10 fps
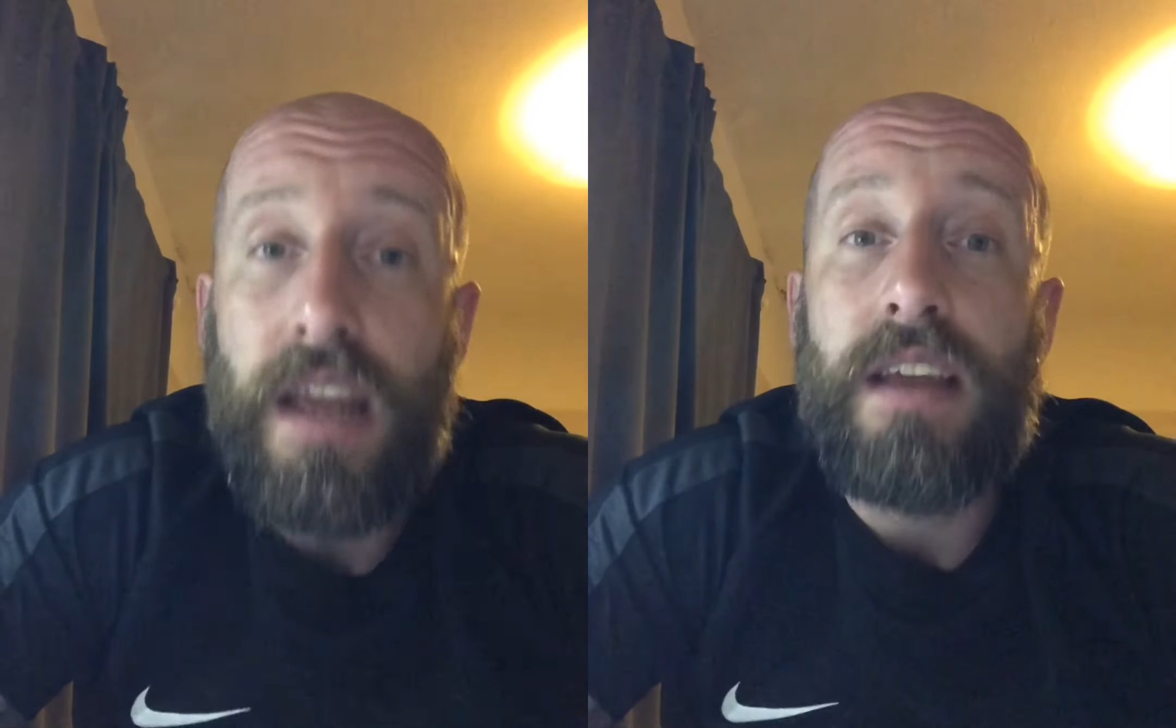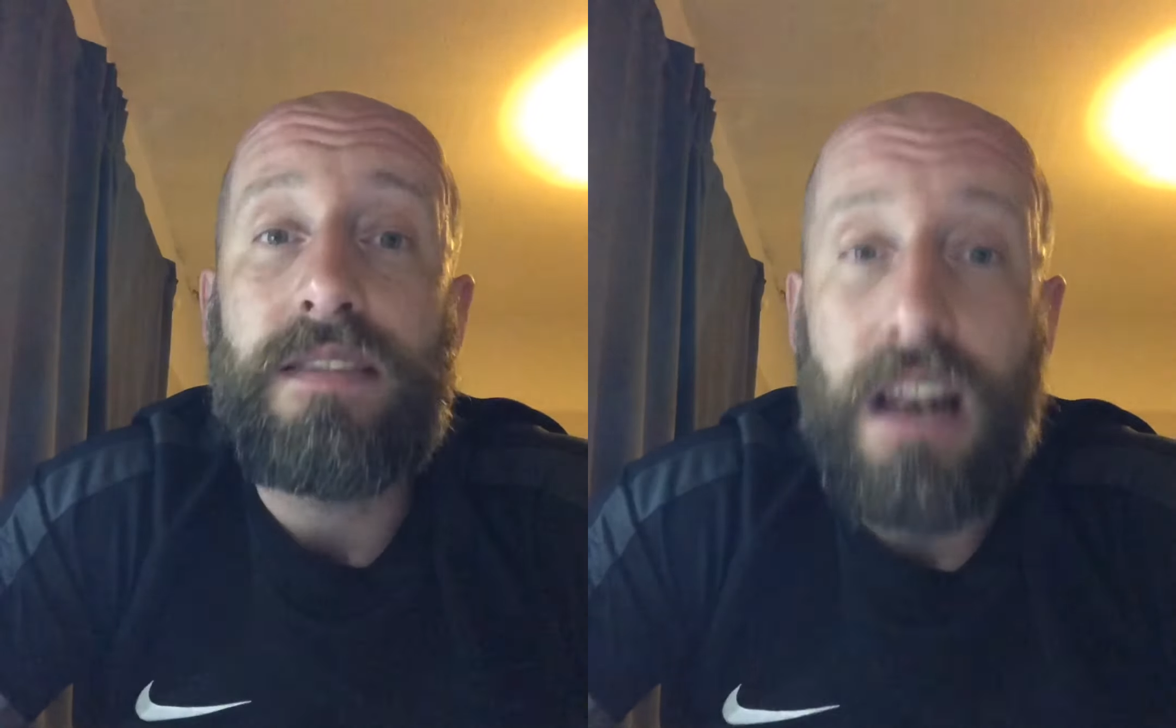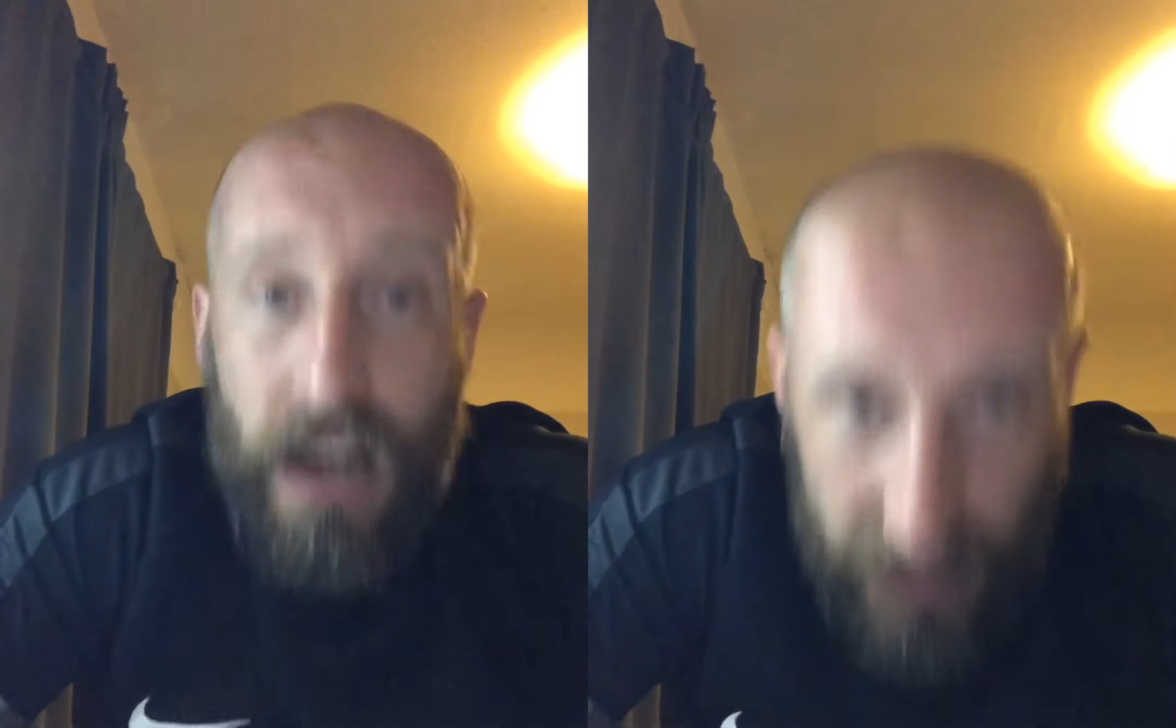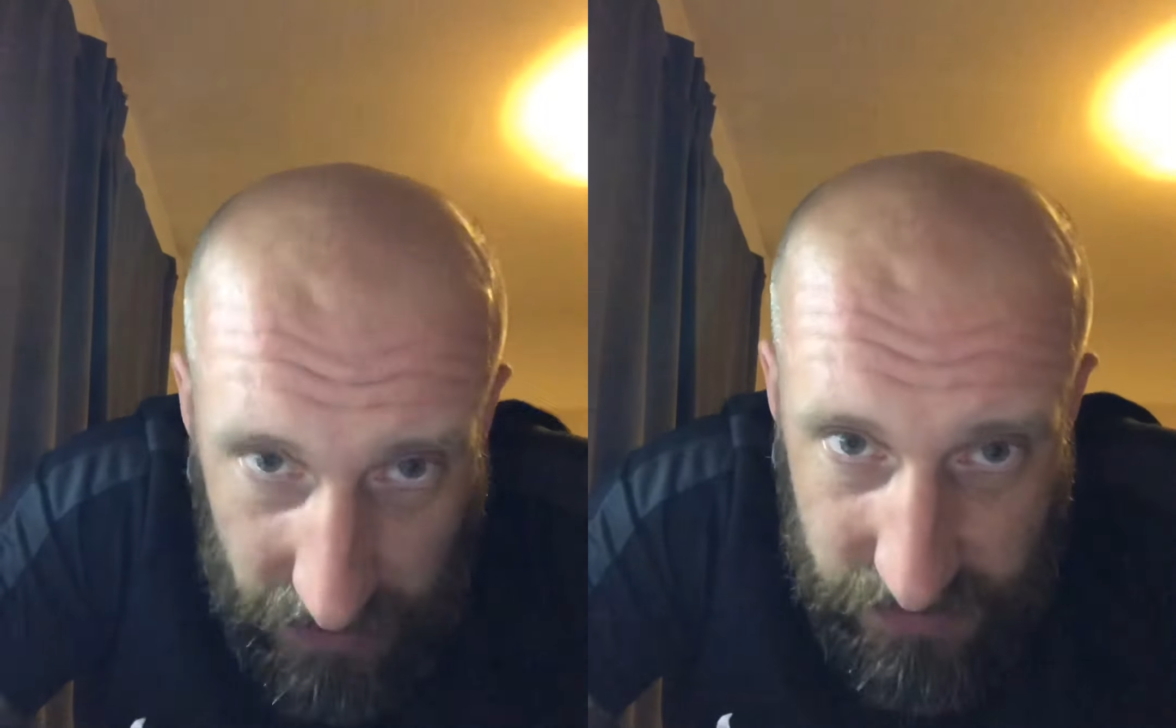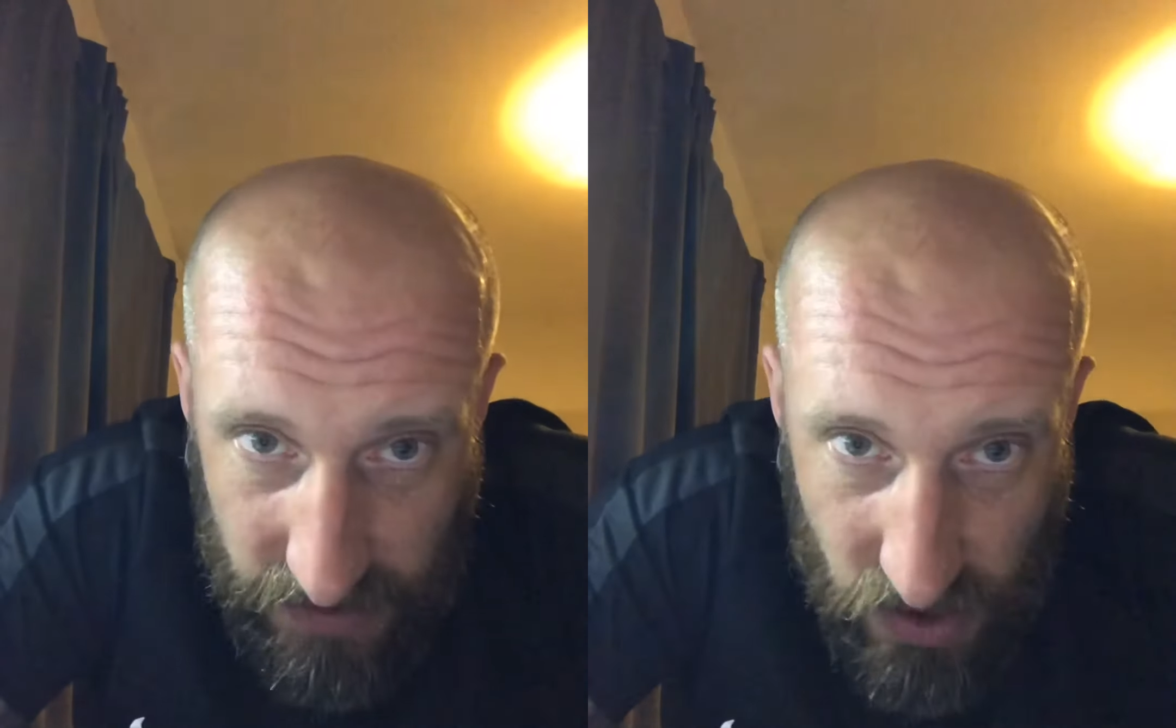is leg
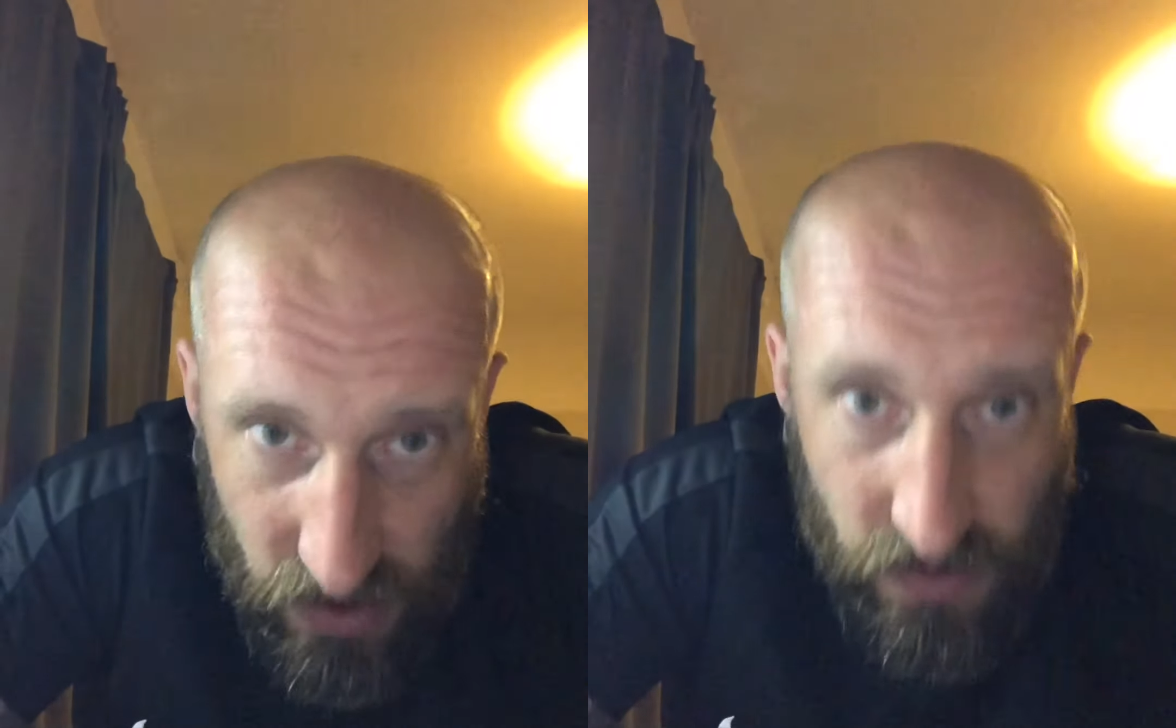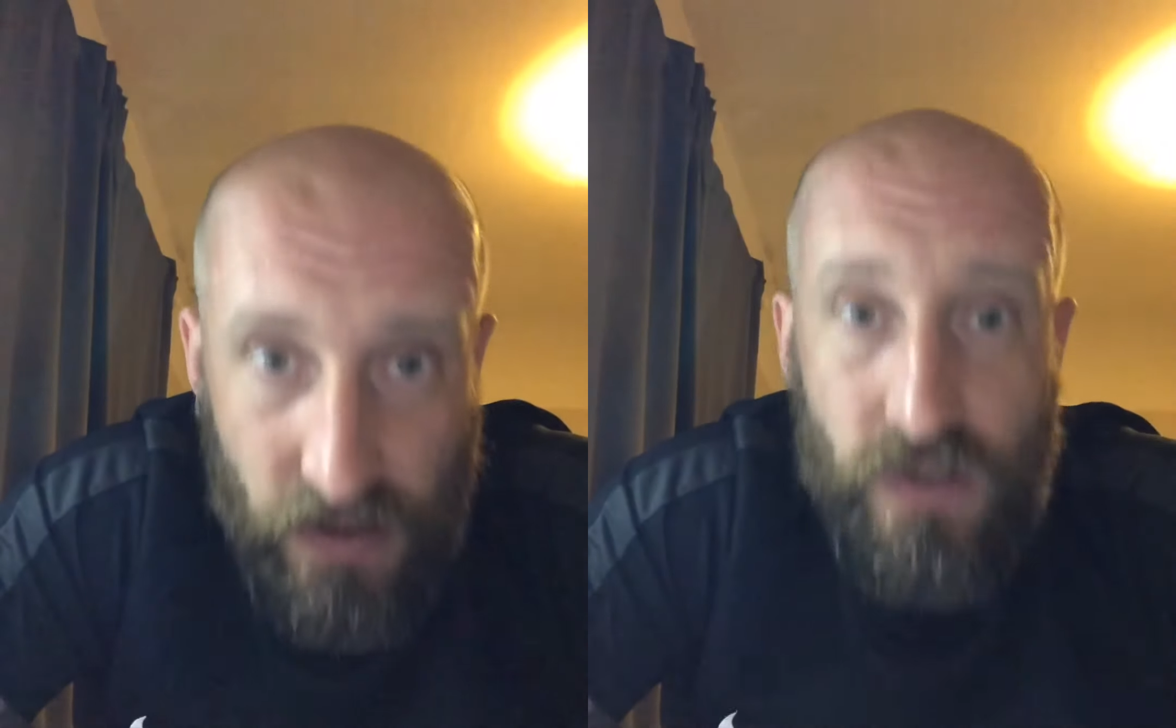extensions.